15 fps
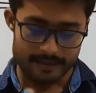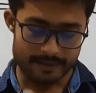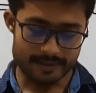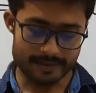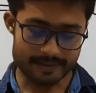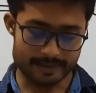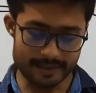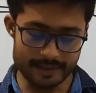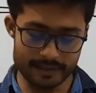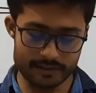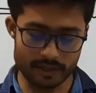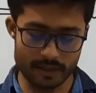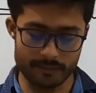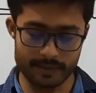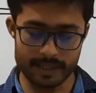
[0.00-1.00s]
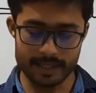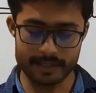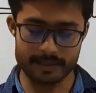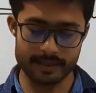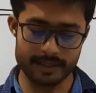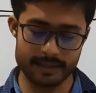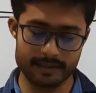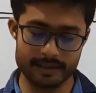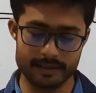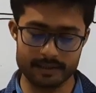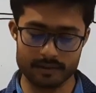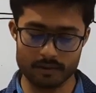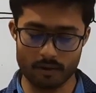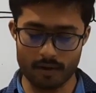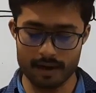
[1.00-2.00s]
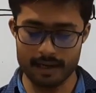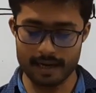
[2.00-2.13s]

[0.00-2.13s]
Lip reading: The seeds germinate in the soil